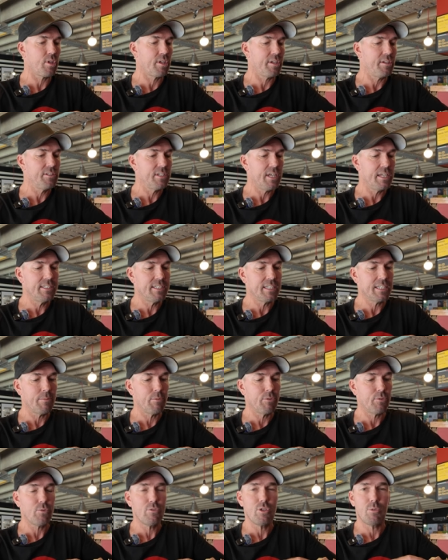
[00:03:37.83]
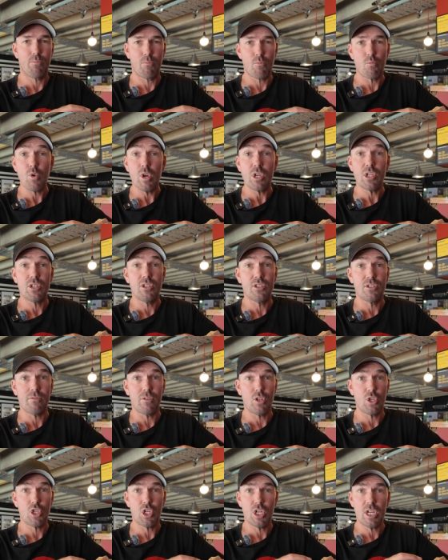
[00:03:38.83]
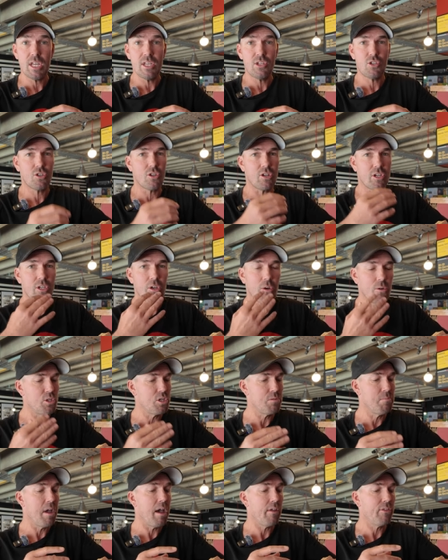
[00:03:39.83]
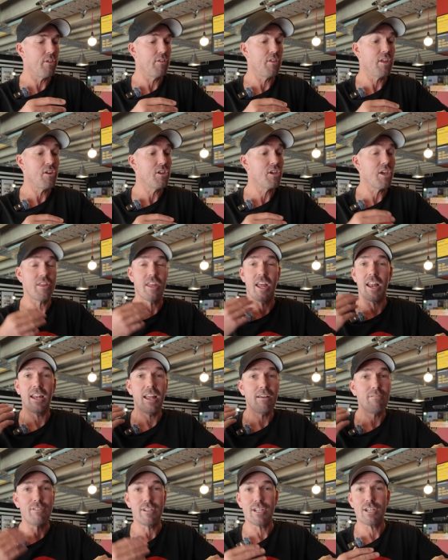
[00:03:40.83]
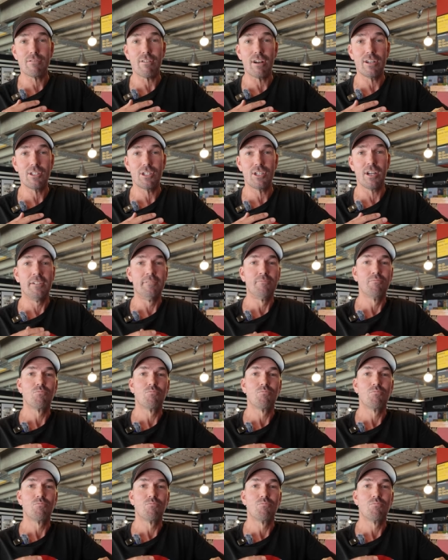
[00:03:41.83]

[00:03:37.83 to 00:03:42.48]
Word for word: You can taste that coming through, the richness of the cheese just kind of coats your mouth, and then you get that lovely crunch